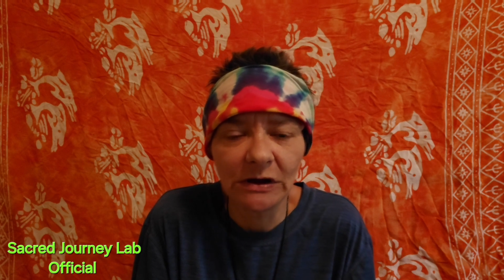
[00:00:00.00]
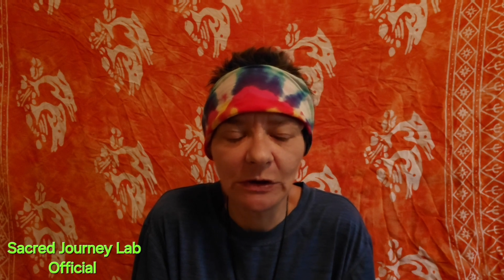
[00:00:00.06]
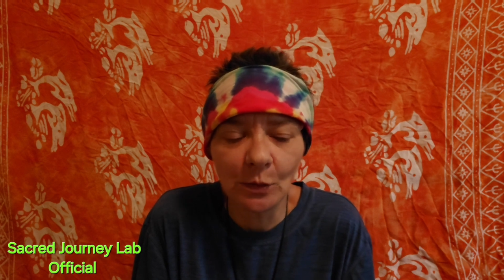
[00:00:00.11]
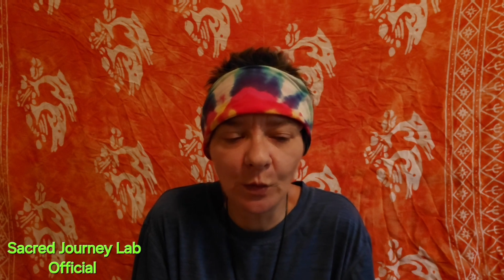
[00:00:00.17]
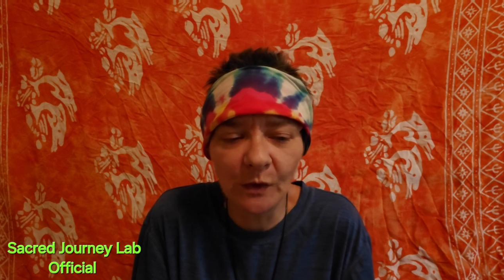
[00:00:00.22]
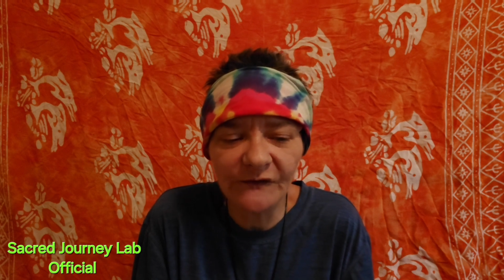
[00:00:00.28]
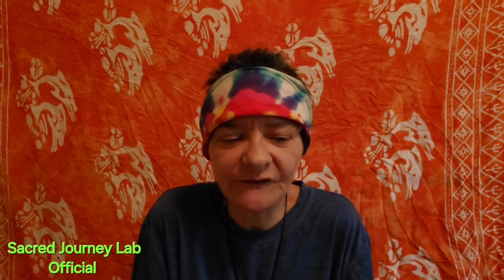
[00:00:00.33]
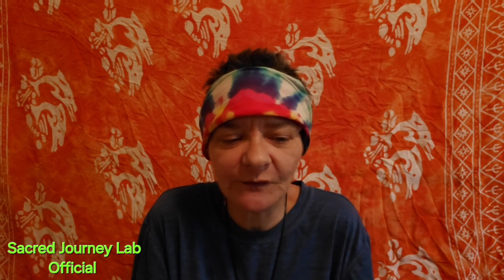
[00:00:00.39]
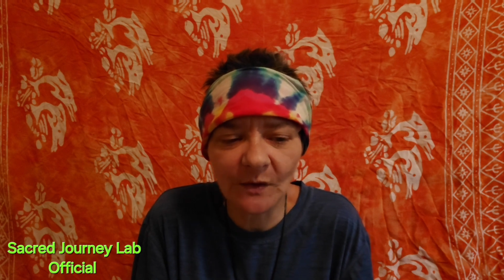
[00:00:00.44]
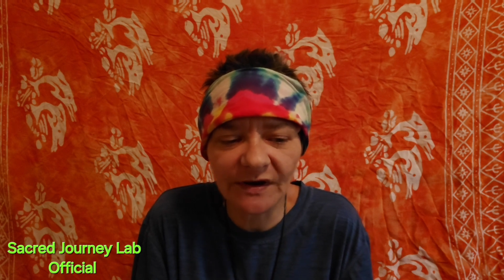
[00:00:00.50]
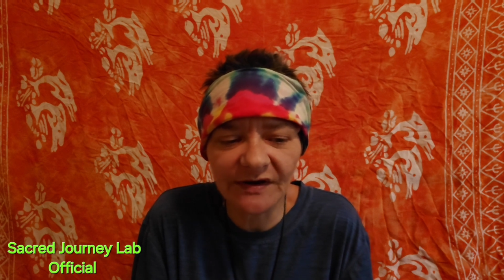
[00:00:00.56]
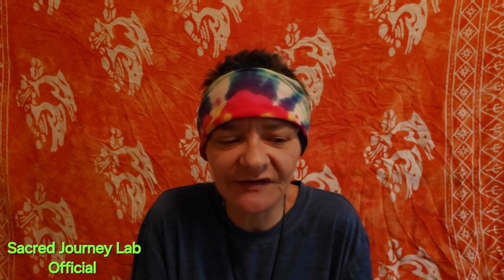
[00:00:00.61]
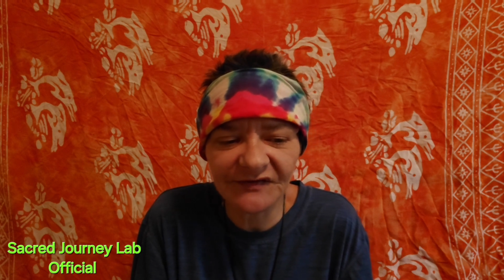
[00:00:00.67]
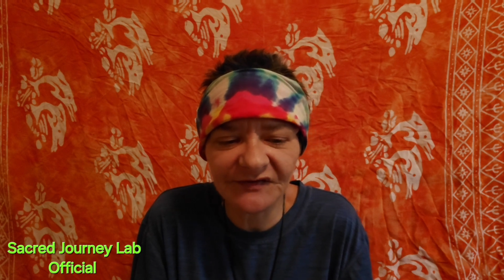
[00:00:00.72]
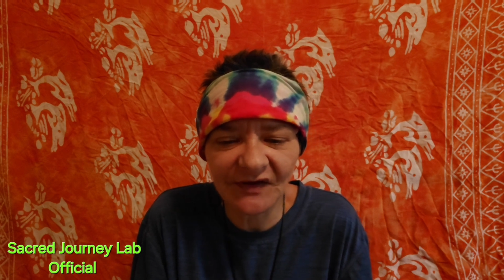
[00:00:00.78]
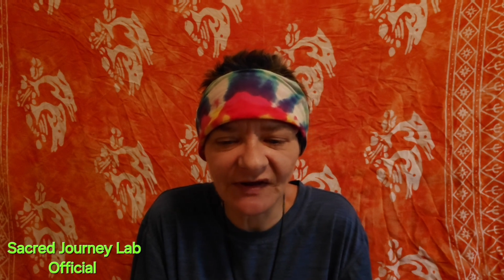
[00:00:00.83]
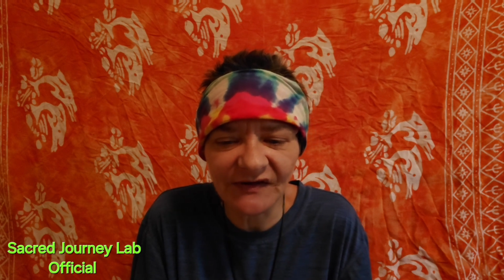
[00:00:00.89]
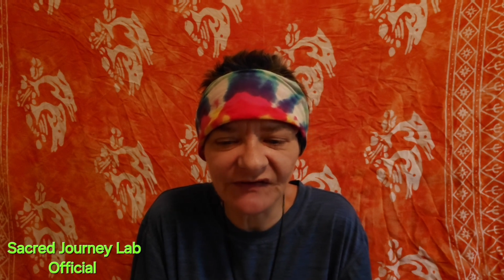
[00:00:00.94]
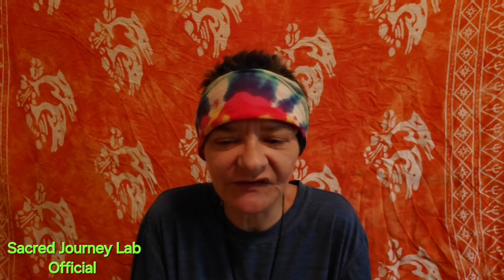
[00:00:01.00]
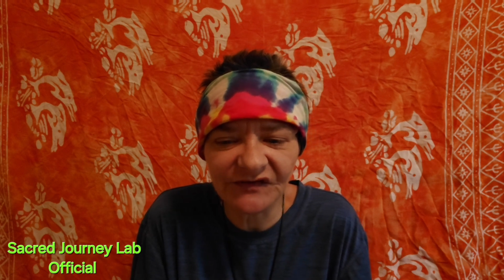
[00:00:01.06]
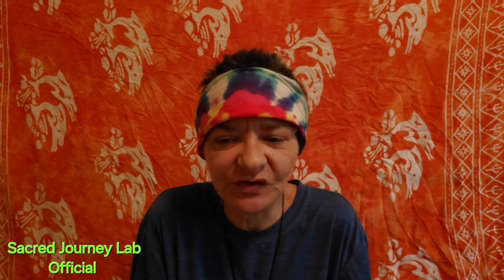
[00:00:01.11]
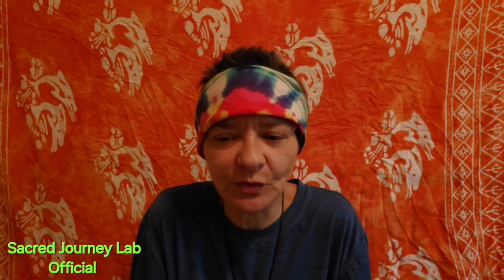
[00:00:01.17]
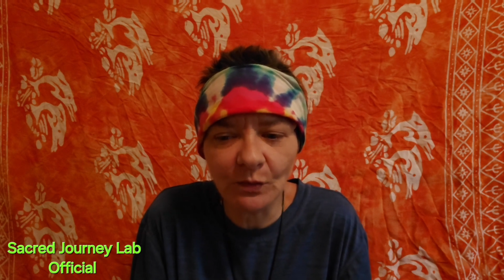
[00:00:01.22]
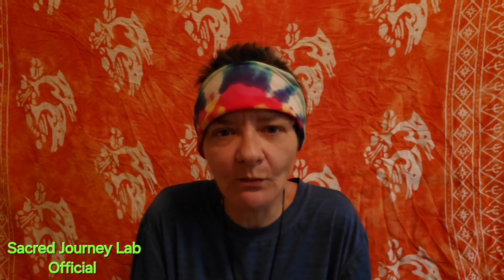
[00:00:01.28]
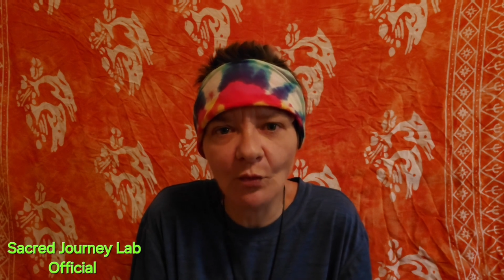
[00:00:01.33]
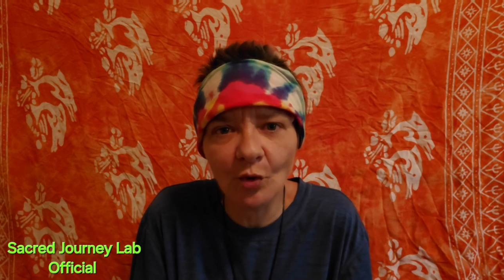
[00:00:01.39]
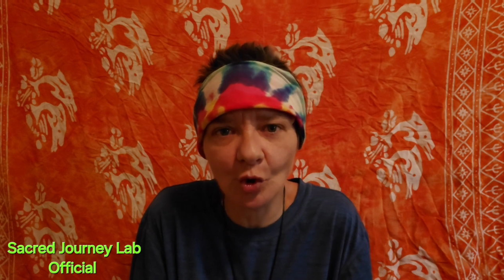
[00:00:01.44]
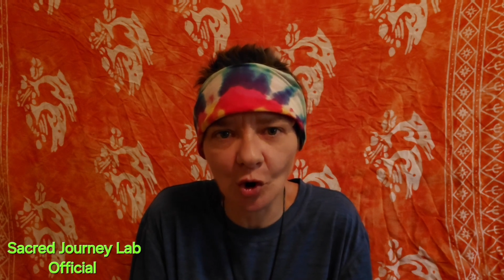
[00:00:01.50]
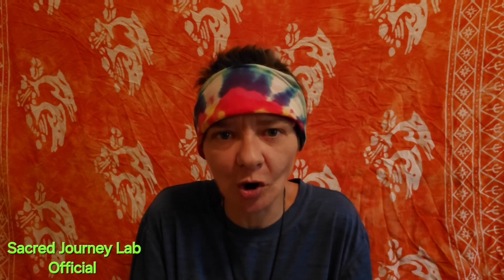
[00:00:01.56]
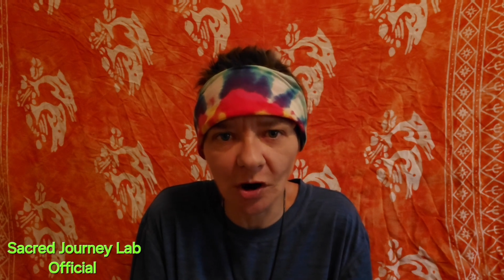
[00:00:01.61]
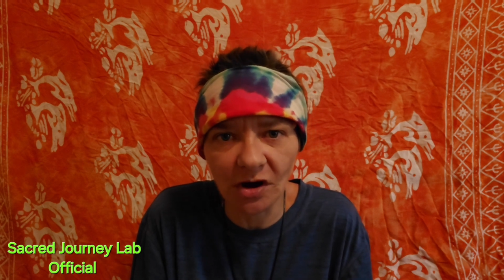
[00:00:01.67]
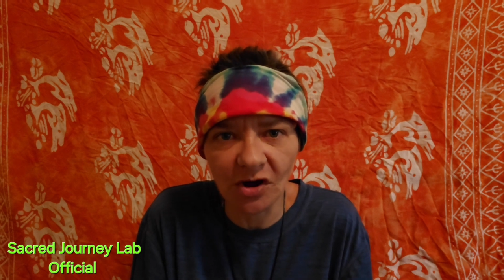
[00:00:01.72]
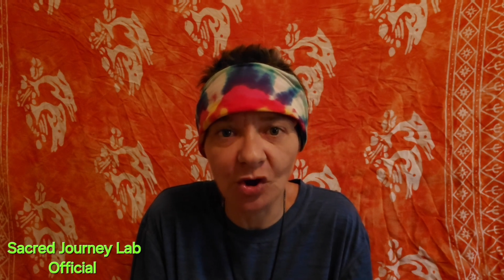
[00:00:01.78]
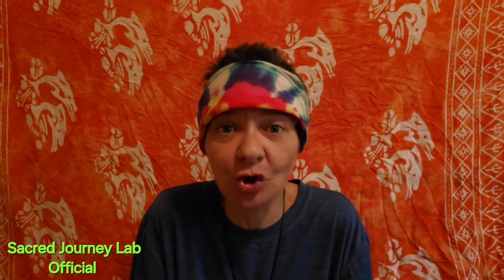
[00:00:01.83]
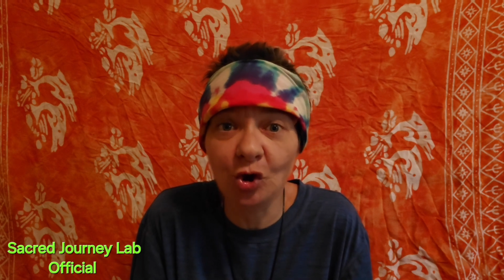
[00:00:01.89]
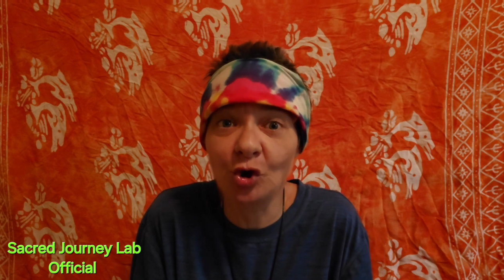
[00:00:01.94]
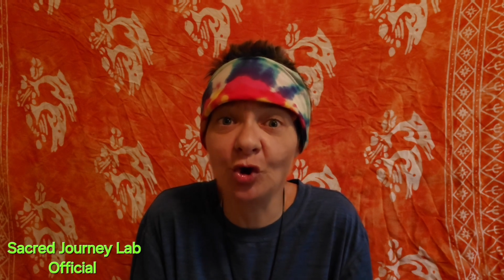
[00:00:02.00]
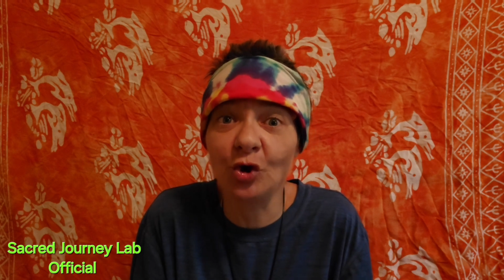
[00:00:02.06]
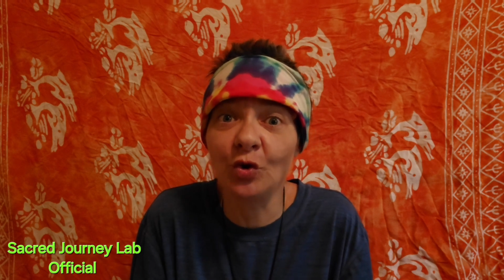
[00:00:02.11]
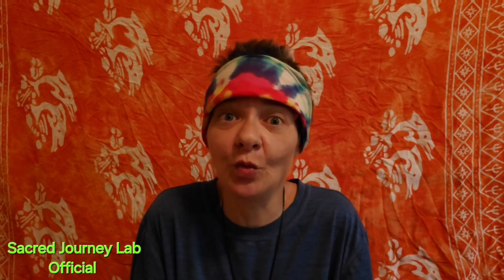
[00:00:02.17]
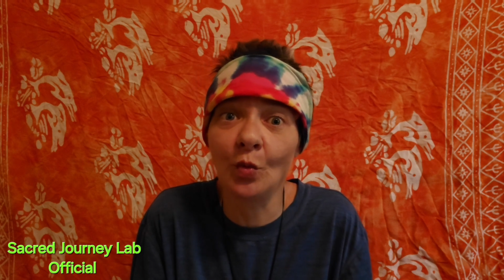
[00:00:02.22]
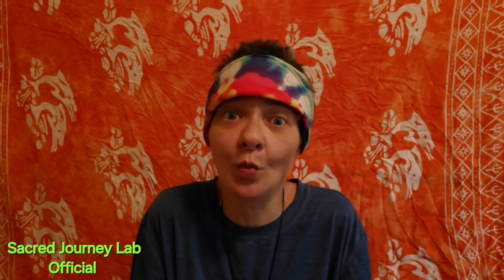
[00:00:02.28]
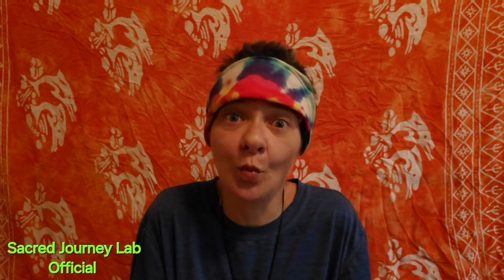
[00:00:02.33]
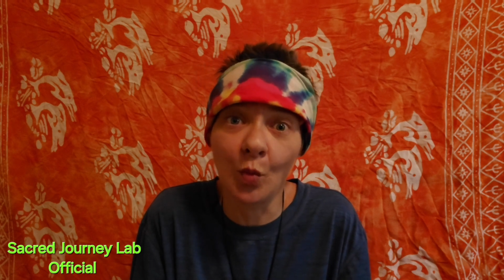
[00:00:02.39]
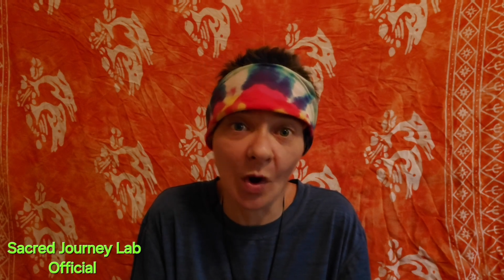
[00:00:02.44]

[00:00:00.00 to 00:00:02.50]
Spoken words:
Which one excites you more? Do you